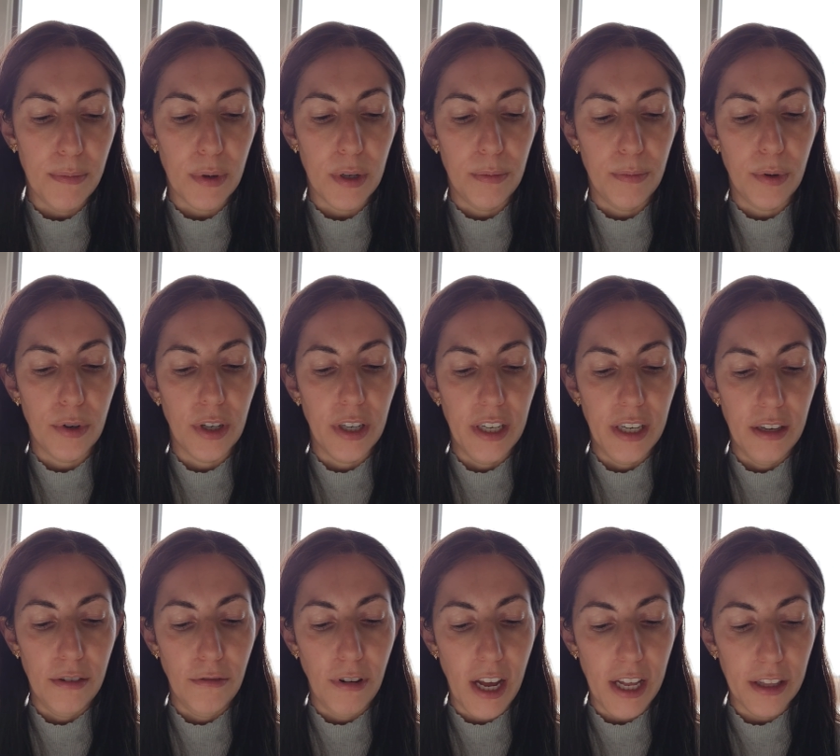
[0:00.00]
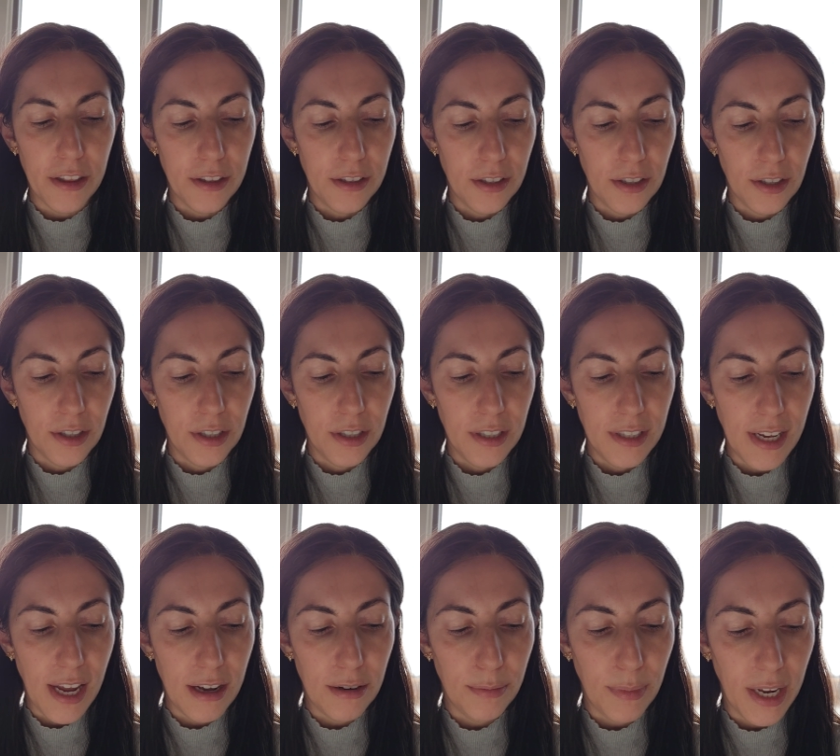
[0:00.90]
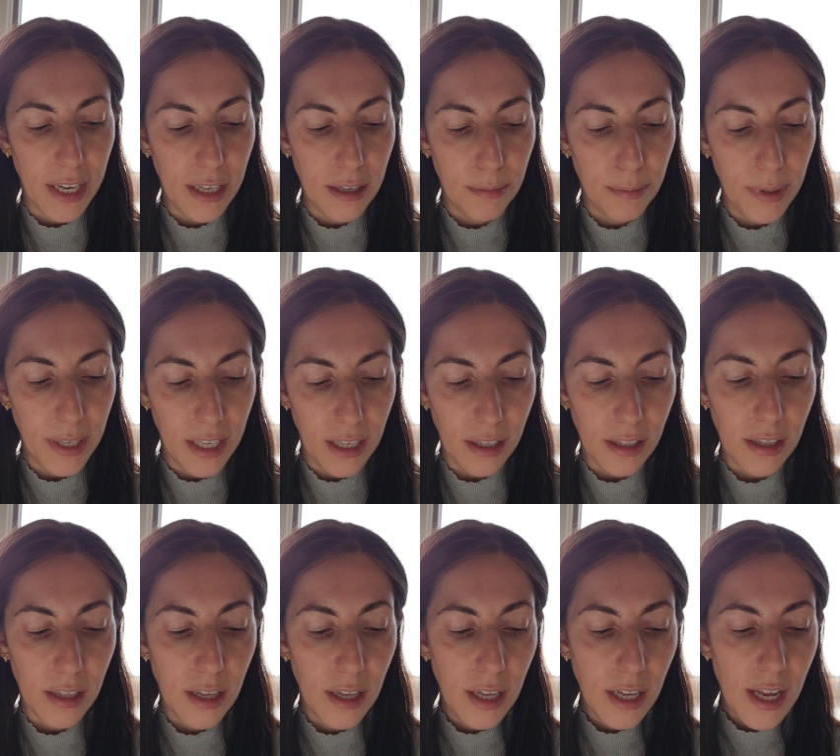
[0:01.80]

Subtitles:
purported wealth, turned down my appeal.